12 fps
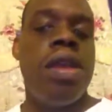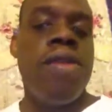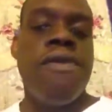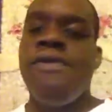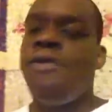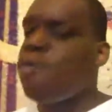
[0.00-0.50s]

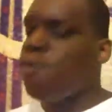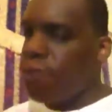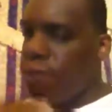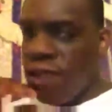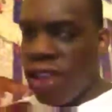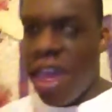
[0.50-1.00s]

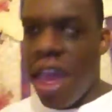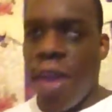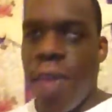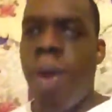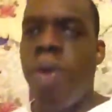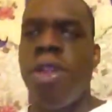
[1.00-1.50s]
forget
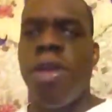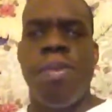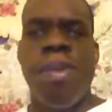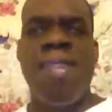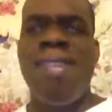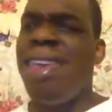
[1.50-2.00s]
about the
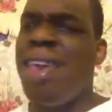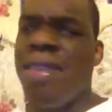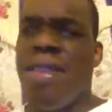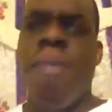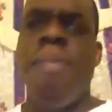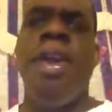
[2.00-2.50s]
mistakes
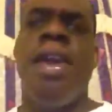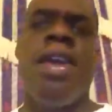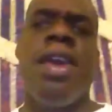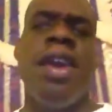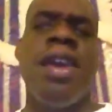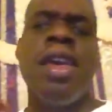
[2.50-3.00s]
they're
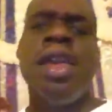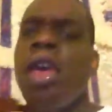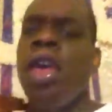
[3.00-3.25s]
making.